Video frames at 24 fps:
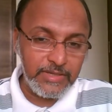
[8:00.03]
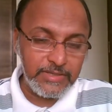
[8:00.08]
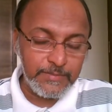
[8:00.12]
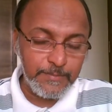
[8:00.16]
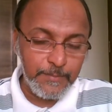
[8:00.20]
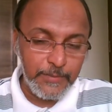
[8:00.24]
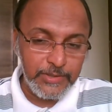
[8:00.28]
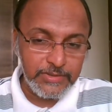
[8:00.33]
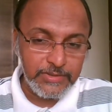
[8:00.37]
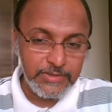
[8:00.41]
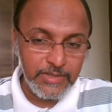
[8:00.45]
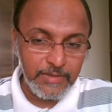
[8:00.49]
this
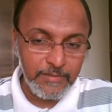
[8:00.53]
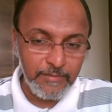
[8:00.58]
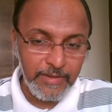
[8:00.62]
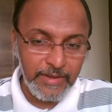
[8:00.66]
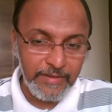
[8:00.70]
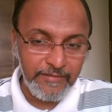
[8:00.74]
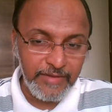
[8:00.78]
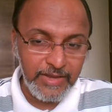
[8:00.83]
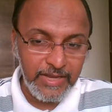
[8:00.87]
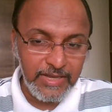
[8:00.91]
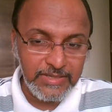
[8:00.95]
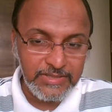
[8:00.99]
person
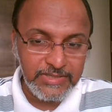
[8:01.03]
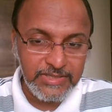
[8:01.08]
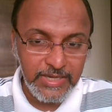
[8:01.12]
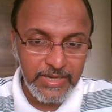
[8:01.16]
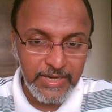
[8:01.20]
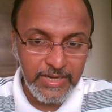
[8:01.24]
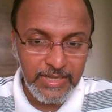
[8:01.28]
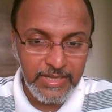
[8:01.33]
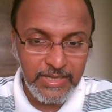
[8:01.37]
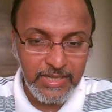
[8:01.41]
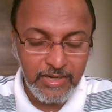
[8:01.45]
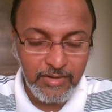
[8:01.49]
having a sun
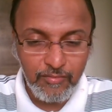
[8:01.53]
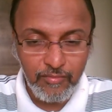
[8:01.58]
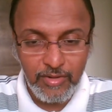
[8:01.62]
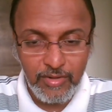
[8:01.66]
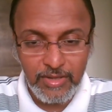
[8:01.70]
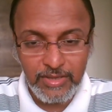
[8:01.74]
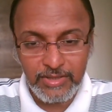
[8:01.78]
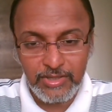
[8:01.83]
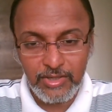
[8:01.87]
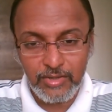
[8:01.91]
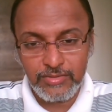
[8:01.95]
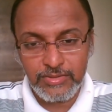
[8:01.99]
in the
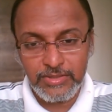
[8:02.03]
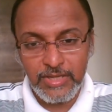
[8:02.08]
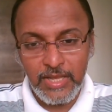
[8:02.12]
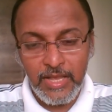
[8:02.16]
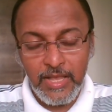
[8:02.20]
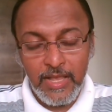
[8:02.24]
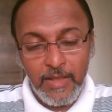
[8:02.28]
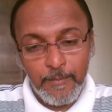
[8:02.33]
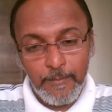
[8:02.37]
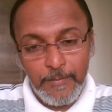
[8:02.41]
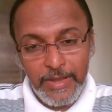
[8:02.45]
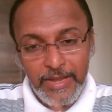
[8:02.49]
twelfth house,
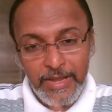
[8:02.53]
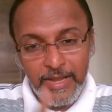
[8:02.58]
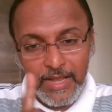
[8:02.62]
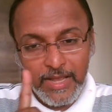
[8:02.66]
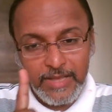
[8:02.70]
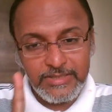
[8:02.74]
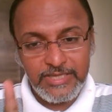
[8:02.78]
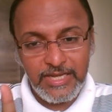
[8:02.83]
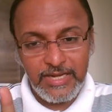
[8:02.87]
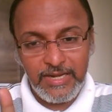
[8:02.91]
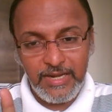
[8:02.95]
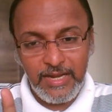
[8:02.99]
being a
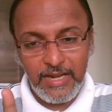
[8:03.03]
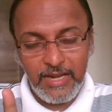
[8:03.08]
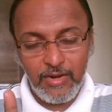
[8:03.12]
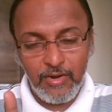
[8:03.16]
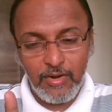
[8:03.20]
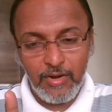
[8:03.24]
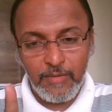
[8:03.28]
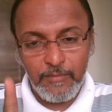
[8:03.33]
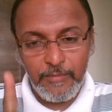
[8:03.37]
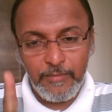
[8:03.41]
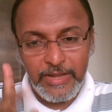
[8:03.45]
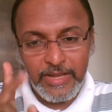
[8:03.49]
ascendant
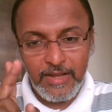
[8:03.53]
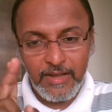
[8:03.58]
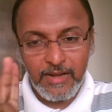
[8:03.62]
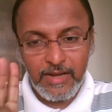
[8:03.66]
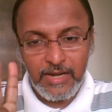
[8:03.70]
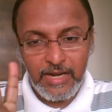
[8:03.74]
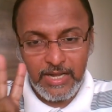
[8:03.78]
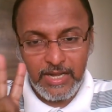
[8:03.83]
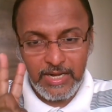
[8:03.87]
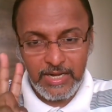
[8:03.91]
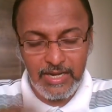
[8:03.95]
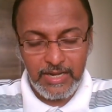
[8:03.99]
lord, being a
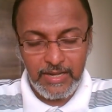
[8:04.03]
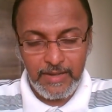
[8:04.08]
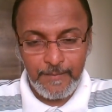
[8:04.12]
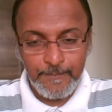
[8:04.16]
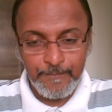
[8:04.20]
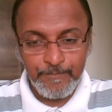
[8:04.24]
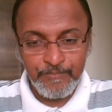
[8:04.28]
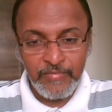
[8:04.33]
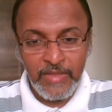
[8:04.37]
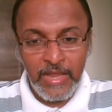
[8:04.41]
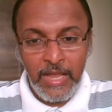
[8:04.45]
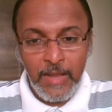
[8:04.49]
Karaka,
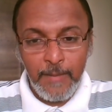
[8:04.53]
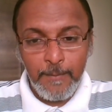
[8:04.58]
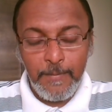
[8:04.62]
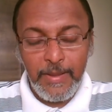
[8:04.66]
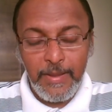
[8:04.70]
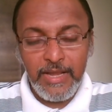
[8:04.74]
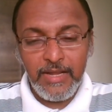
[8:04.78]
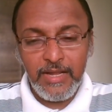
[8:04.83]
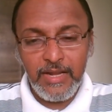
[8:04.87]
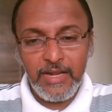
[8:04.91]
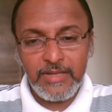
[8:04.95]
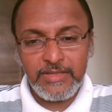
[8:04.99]

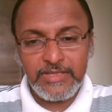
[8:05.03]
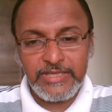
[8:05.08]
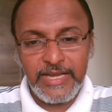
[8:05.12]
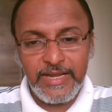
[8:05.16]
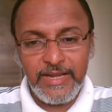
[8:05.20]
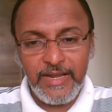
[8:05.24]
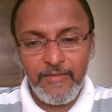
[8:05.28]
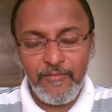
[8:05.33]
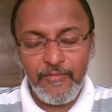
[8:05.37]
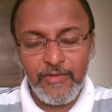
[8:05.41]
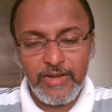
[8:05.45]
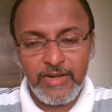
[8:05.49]
being a
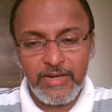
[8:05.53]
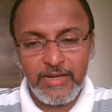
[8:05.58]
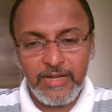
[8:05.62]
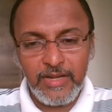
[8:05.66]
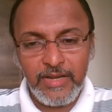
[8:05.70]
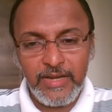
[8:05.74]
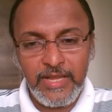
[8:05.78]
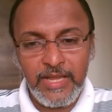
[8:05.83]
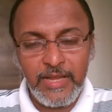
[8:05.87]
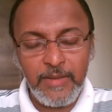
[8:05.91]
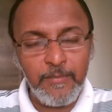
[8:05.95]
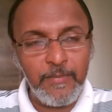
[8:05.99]
significator,
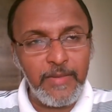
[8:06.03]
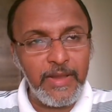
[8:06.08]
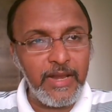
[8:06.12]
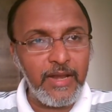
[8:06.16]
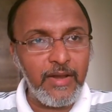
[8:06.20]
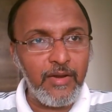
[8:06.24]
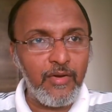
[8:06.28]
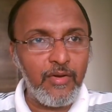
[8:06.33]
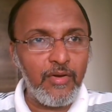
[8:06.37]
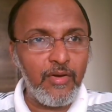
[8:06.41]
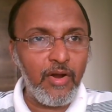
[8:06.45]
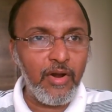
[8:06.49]
he may
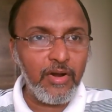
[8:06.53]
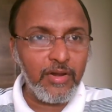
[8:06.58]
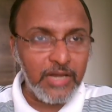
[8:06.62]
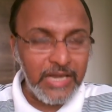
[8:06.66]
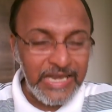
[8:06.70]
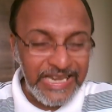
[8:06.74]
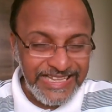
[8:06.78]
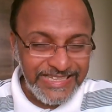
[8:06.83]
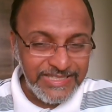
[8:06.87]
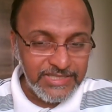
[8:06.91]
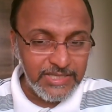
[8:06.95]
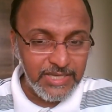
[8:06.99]
not
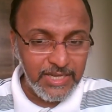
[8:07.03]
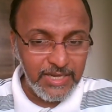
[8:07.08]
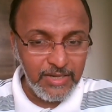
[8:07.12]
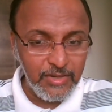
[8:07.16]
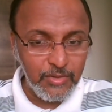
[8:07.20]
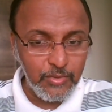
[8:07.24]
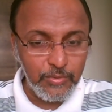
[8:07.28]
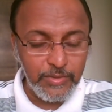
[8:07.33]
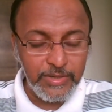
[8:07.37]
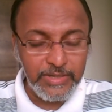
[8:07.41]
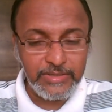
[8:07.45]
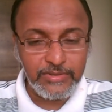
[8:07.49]
listen
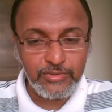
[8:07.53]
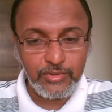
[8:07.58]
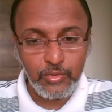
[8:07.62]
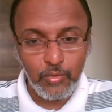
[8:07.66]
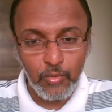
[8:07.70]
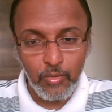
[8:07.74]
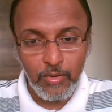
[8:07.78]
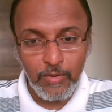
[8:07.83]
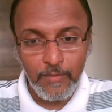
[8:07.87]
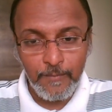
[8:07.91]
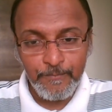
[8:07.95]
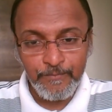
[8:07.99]
to his
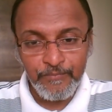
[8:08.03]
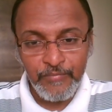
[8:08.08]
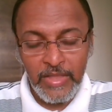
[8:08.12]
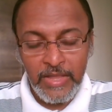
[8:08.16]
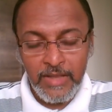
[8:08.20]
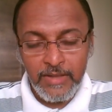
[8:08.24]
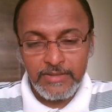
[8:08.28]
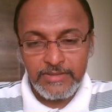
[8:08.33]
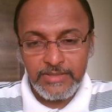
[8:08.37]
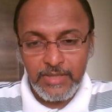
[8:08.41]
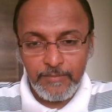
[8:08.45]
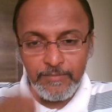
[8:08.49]
soul.
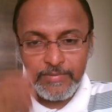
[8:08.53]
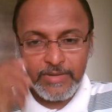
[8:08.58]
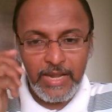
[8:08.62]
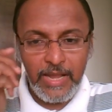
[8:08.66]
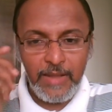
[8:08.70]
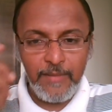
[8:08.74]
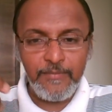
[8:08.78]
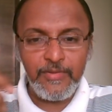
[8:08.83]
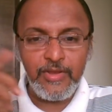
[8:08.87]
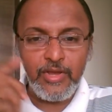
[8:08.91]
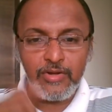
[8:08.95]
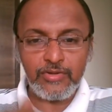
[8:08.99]

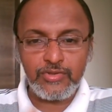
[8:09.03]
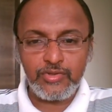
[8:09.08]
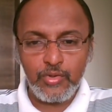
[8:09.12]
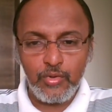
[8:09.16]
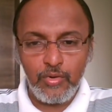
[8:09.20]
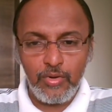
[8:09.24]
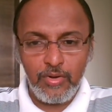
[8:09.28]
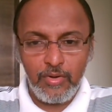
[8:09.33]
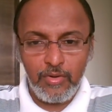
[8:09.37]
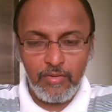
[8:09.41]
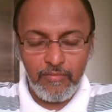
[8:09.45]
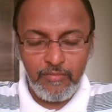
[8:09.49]
Sometimes your
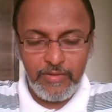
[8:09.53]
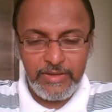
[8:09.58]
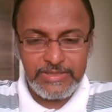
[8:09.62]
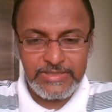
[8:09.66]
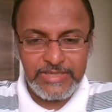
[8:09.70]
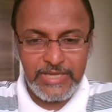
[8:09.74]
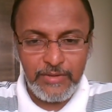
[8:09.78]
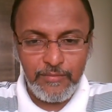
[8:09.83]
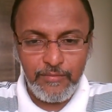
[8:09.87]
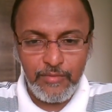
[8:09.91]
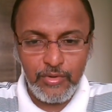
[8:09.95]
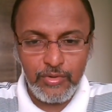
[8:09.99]
soul always
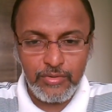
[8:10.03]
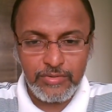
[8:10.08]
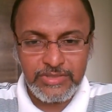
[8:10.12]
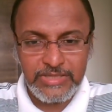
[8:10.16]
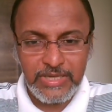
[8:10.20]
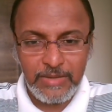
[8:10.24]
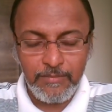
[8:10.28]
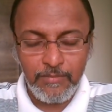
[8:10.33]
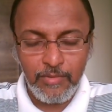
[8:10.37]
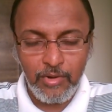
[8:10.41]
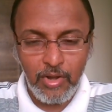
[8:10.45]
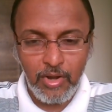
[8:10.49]
give you
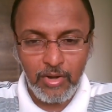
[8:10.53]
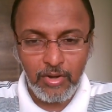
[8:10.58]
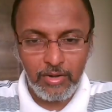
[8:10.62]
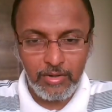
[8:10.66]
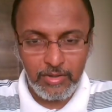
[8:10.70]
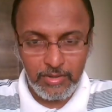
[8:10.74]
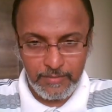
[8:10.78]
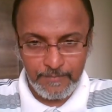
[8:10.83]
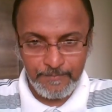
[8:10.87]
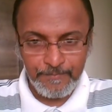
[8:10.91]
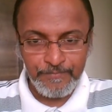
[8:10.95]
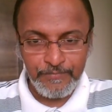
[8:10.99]
some knock,
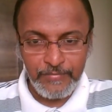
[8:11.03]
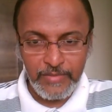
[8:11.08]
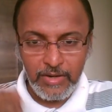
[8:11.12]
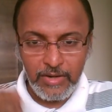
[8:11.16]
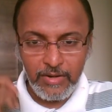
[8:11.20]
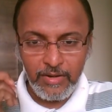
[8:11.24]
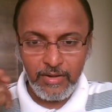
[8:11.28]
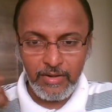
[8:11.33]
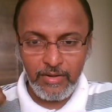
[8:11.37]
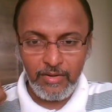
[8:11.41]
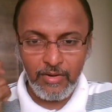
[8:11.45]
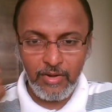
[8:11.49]

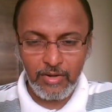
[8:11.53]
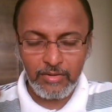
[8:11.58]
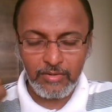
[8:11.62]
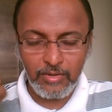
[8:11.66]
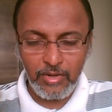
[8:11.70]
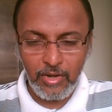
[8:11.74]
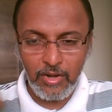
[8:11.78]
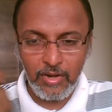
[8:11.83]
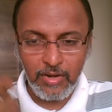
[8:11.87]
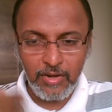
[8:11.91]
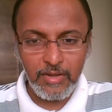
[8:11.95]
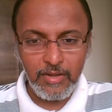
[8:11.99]
knock,
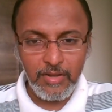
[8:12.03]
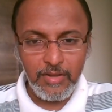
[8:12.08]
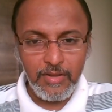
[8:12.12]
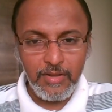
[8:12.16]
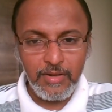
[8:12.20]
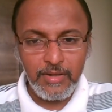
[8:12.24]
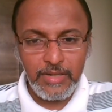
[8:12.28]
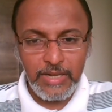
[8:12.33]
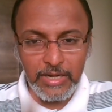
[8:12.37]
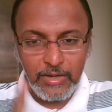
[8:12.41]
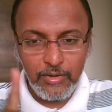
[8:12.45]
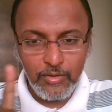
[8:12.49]
knock,
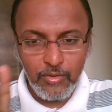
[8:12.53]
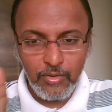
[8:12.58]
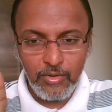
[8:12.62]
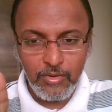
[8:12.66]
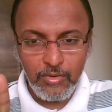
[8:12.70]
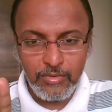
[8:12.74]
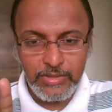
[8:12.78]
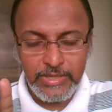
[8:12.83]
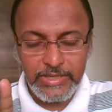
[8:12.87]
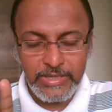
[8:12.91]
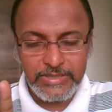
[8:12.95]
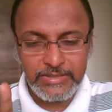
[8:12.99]
that don't
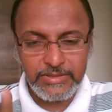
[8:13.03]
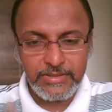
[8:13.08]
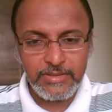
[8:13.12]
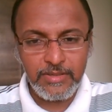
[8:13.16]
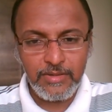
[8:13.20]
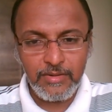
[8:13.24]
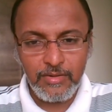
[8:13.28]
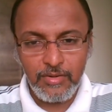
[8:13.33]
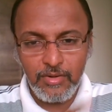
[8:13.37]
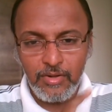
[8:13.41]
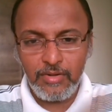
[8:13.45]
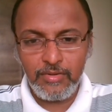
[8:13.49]
do this,
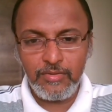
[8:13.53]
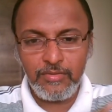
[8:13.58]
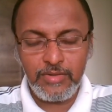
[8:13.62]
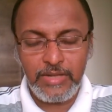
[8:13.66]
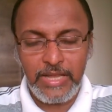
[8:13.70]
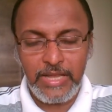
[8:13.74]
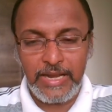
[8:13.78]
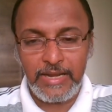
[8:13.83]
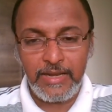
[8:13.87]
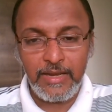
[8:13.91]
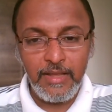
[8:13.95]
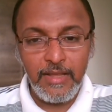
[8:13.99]
don't do
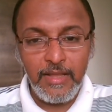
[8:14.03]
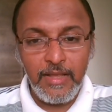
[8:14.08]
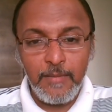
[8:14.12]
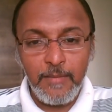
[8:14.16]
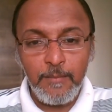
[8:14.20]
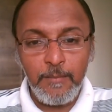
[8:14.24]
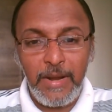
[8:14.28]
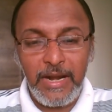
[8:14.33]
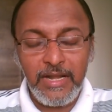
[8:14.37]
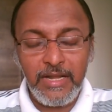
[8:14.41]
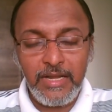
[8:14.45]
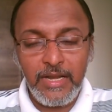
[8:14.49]
that.
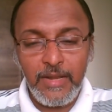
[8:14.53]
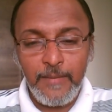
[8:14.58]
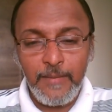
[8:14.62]
But